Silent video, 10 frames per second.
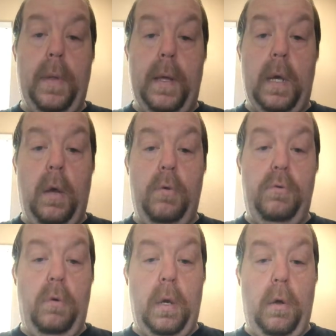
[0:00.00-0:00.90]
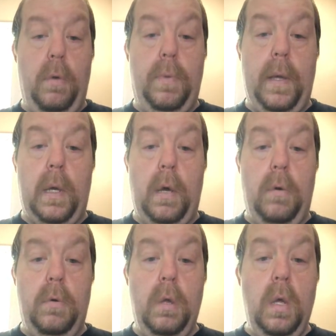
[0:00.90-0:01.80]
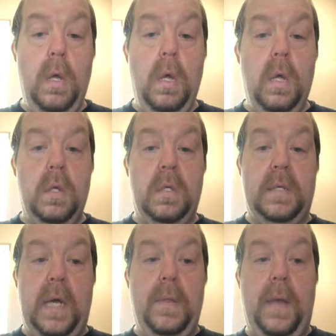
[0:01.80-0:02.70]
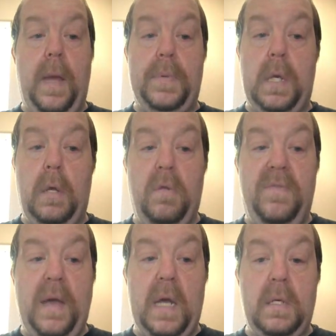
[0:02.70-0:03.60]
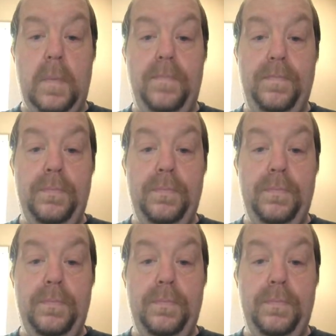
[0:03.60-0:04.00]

play a card, draw a card, play a card, designed in that particular faction.